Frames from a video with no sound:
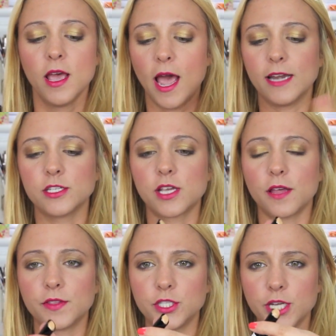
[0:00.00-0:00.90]
I just
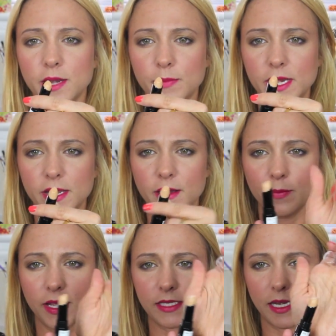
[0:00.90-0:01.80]
got the shade
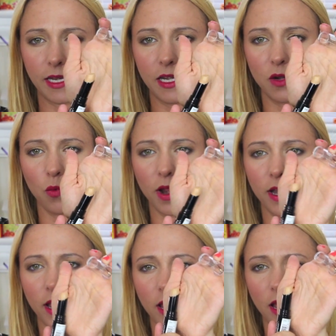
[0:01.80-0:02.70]
medium because I needed
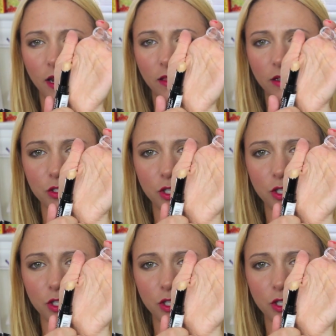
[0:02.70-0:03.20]
one and a